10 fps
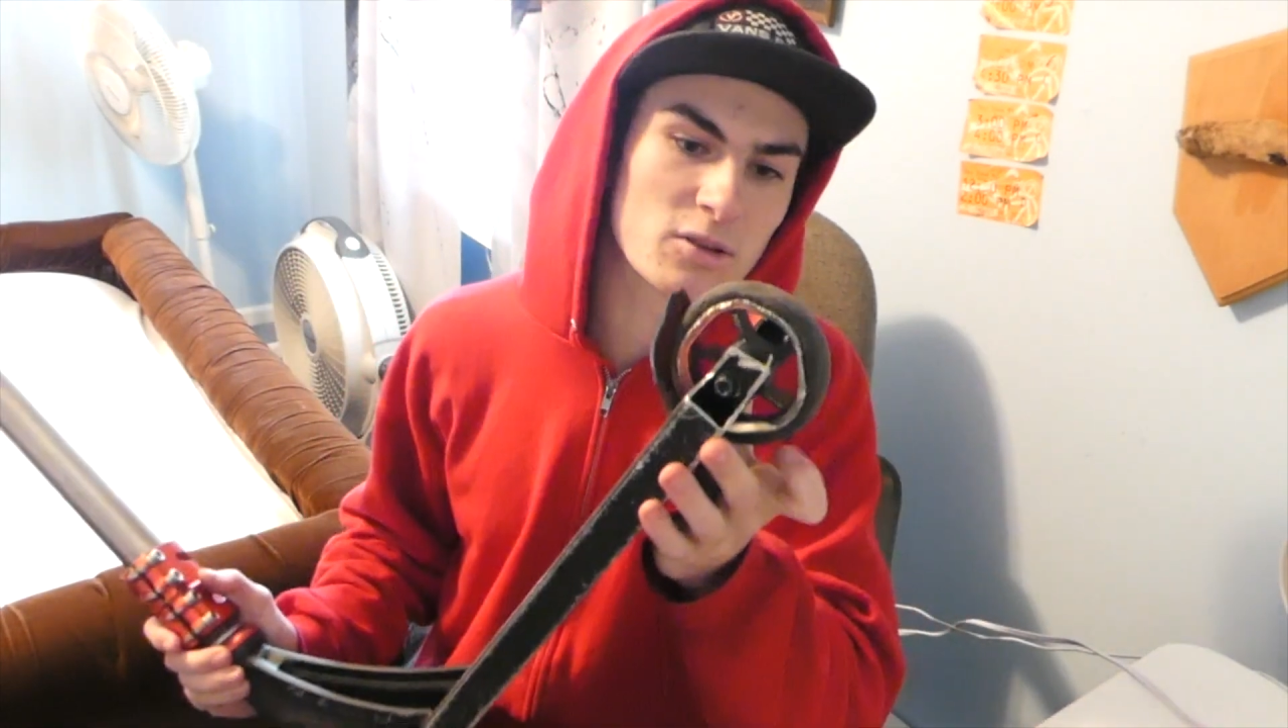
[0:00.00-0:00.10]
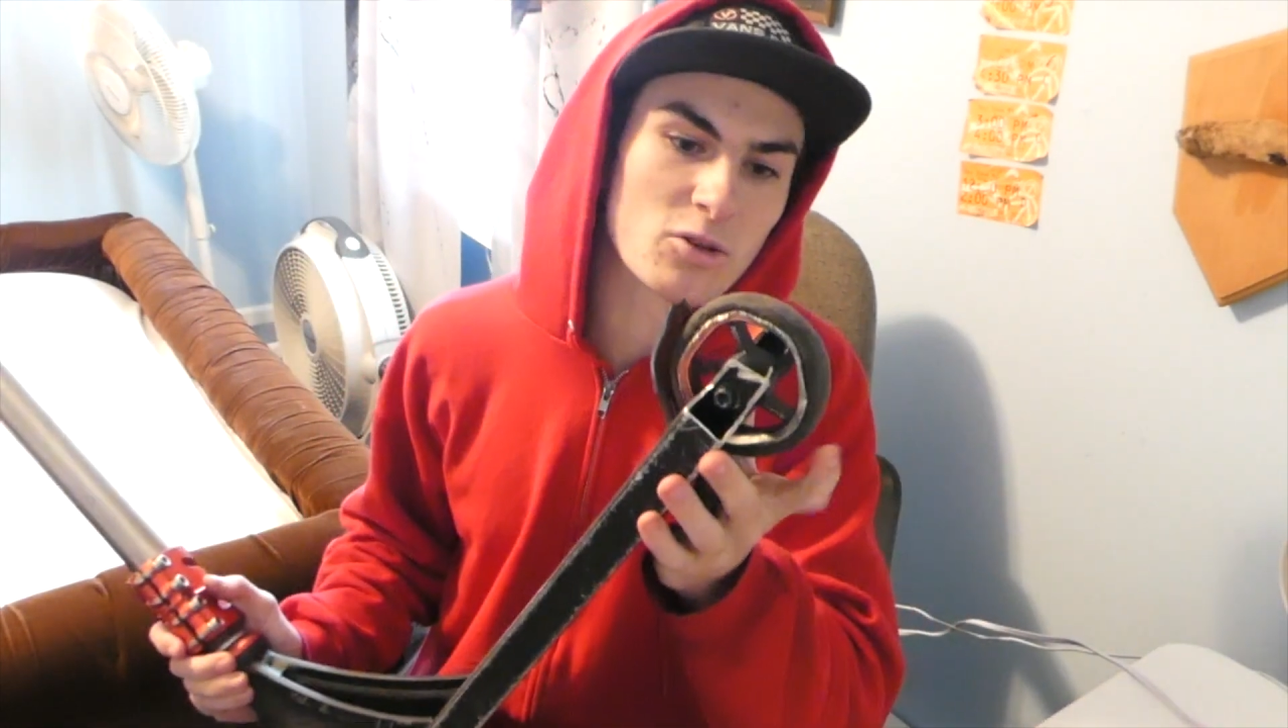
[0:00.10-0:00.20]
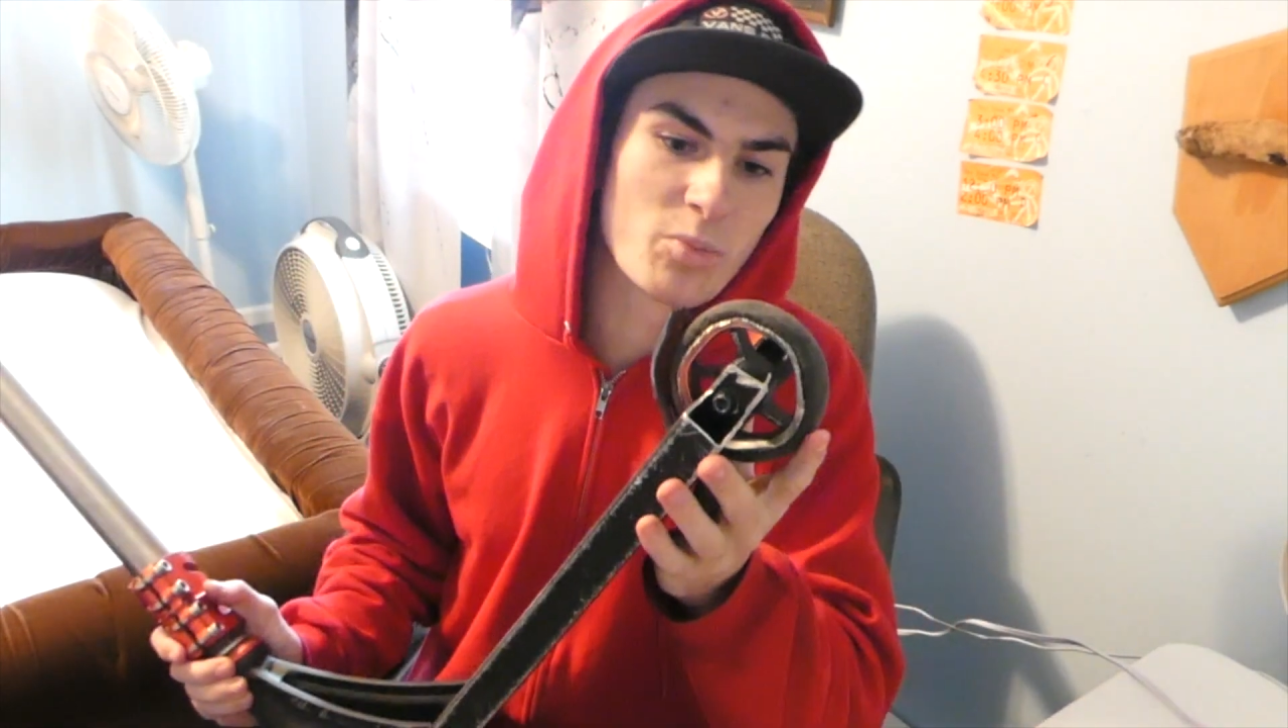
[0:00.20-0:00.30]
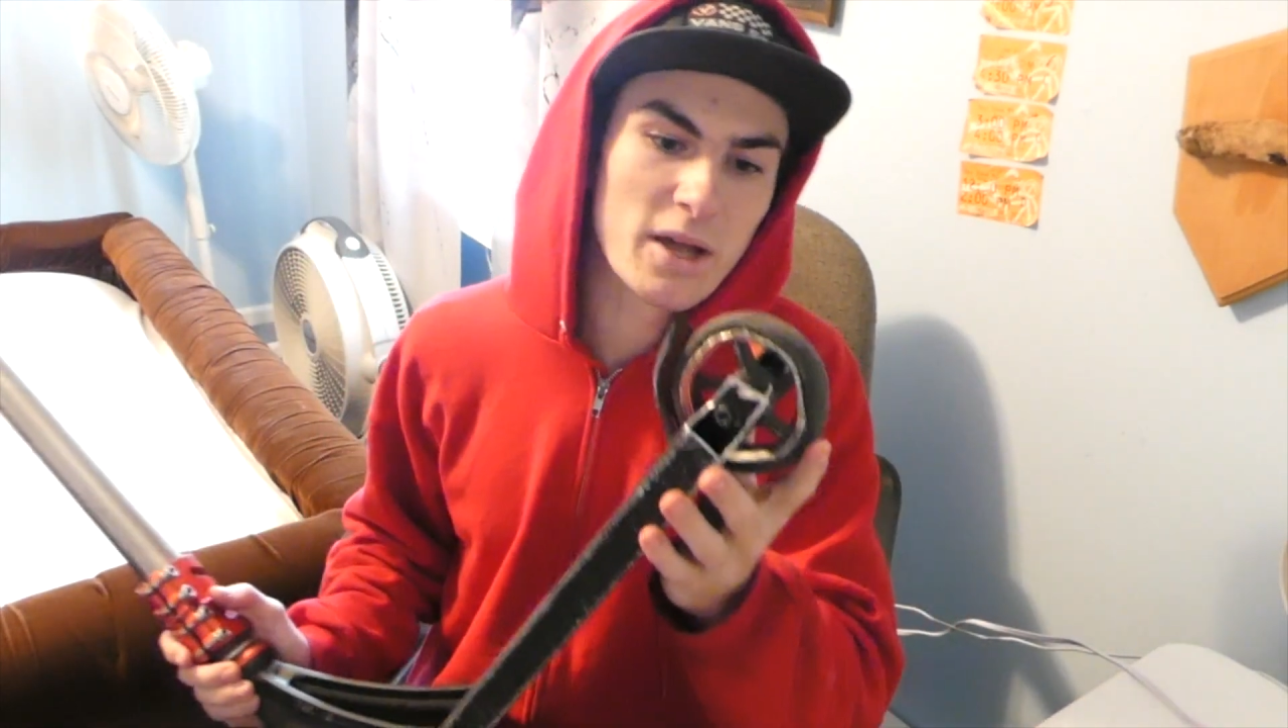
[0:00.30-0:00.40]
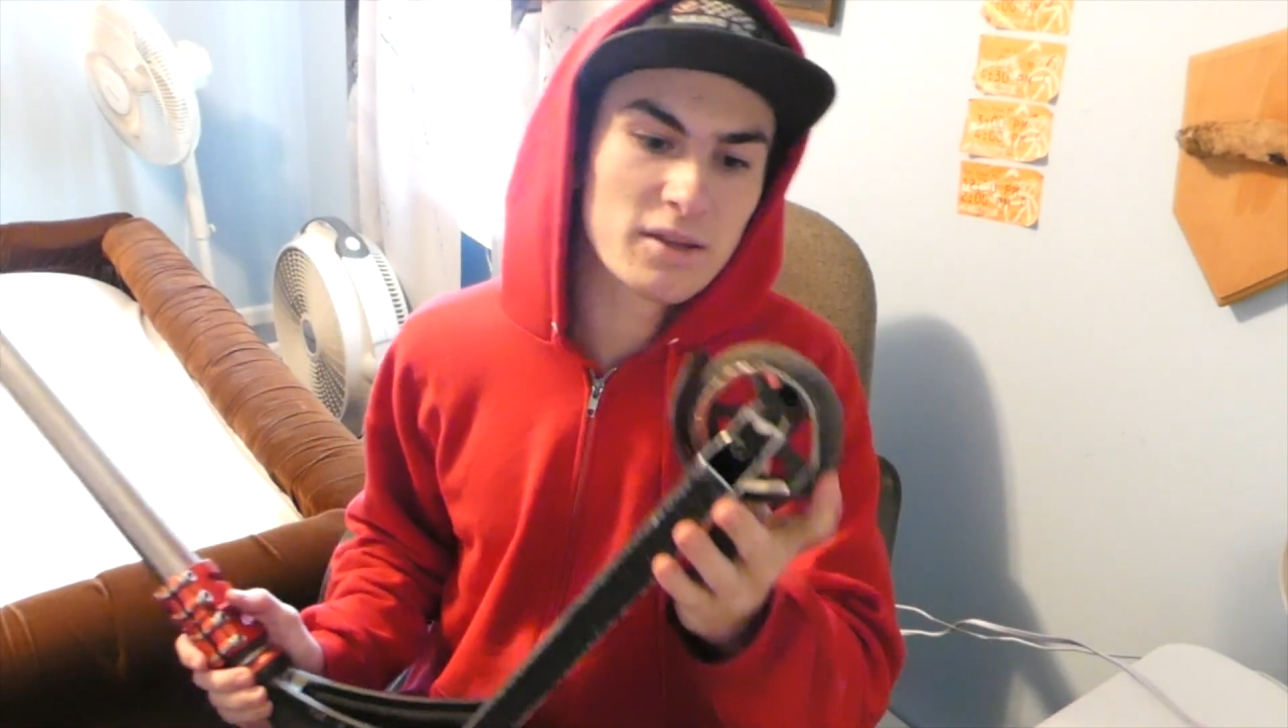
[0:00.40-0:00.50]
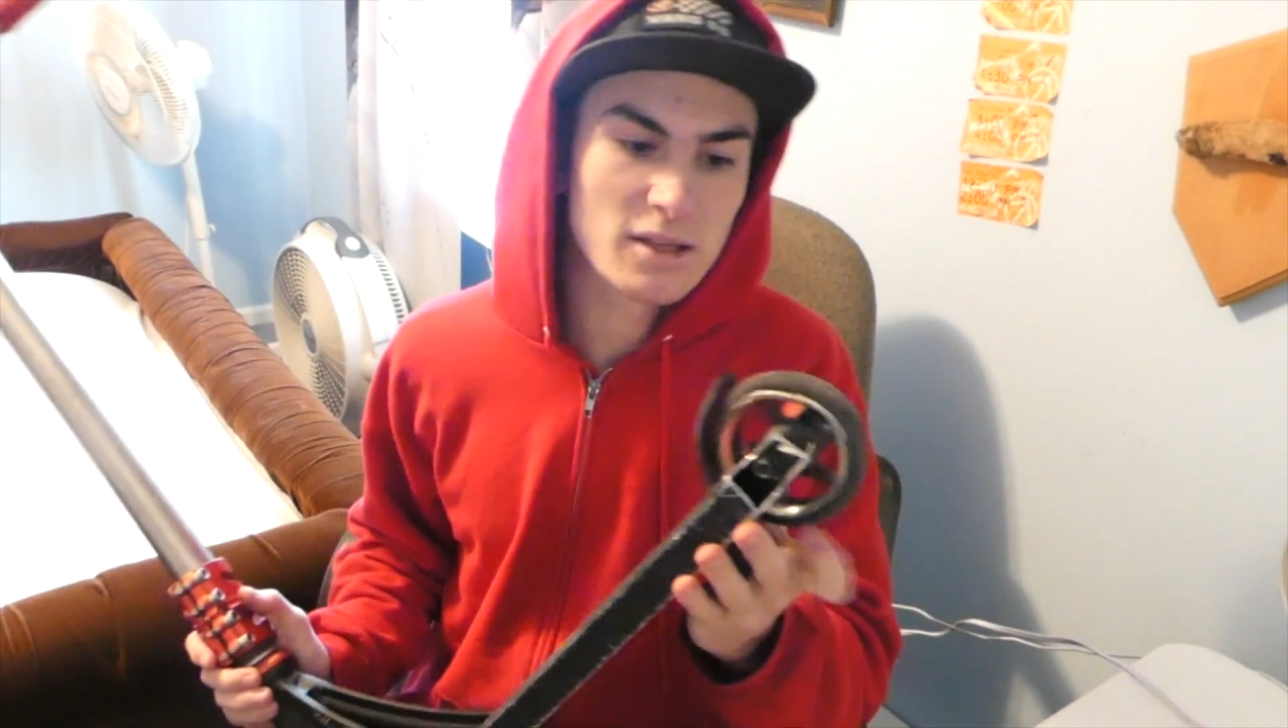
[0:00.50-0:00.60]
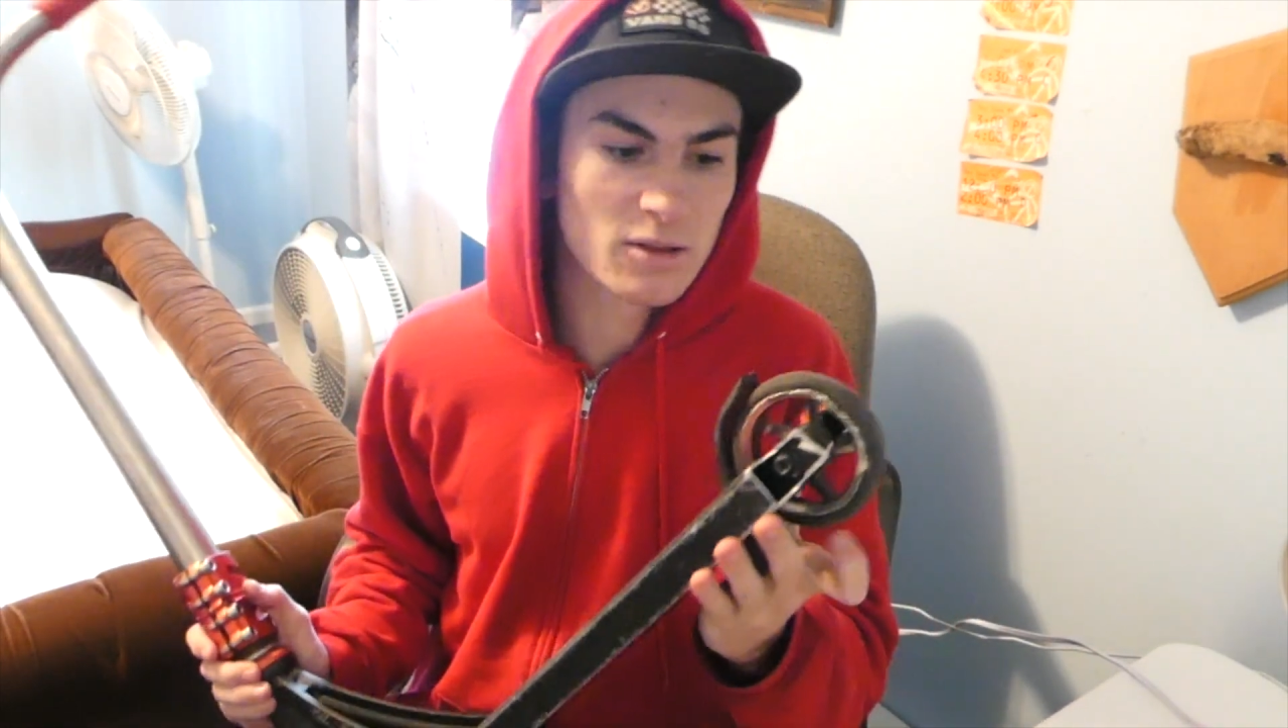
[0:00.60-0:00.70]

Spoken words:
a little bent.